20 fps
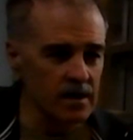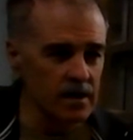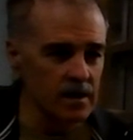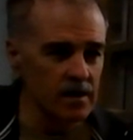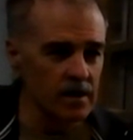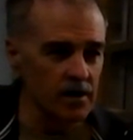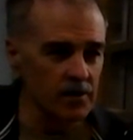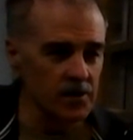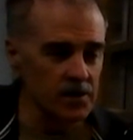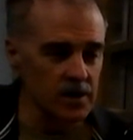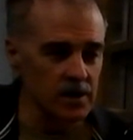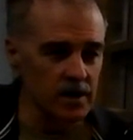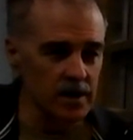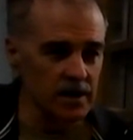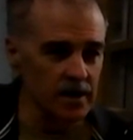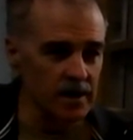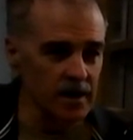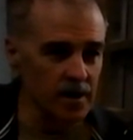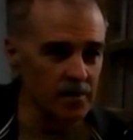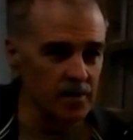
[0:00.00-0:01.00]
I was looking
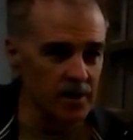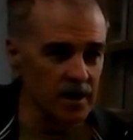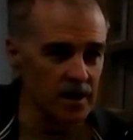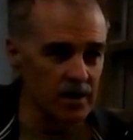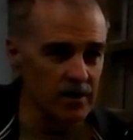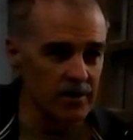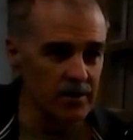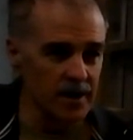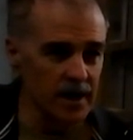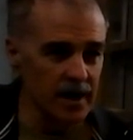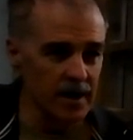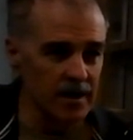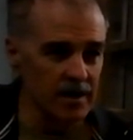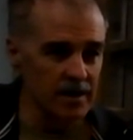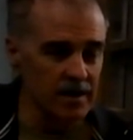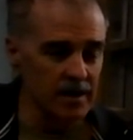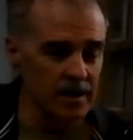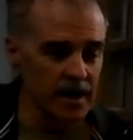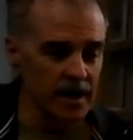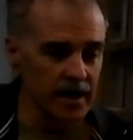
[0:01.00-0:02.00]
it up the other day. The
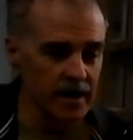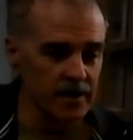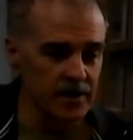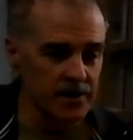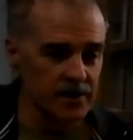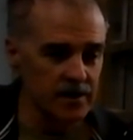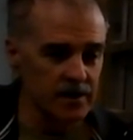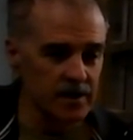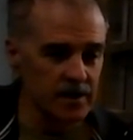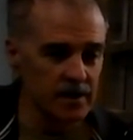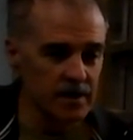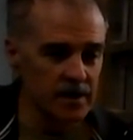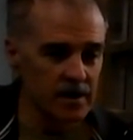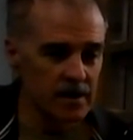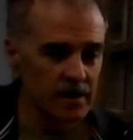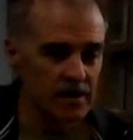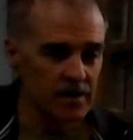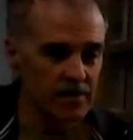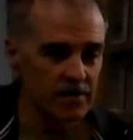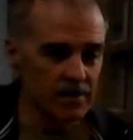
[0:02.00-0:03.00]
lightest
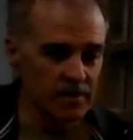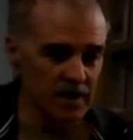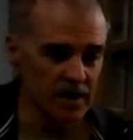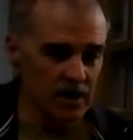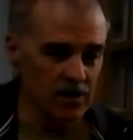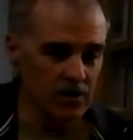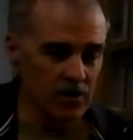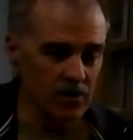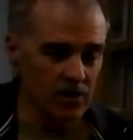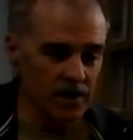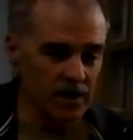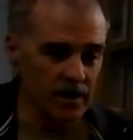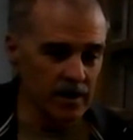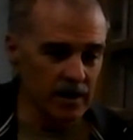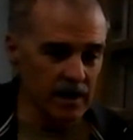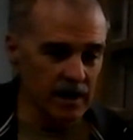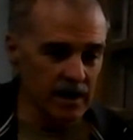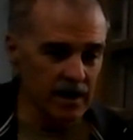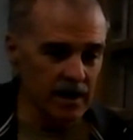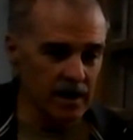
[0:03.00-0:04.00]
vehicle you
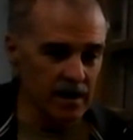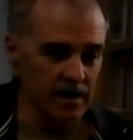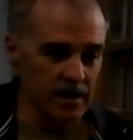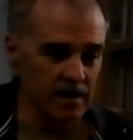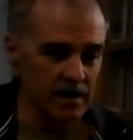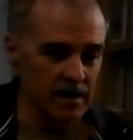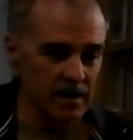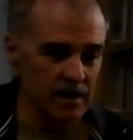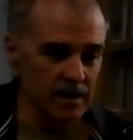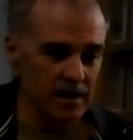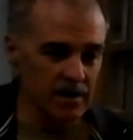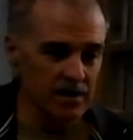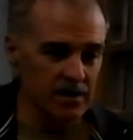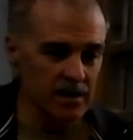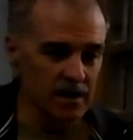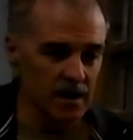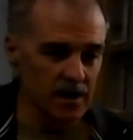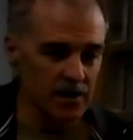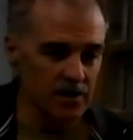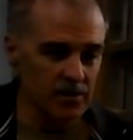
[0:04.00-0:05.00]
can get these
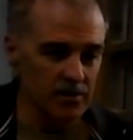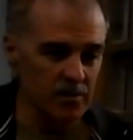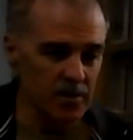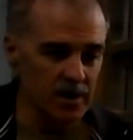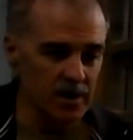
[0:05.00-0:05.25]
days from a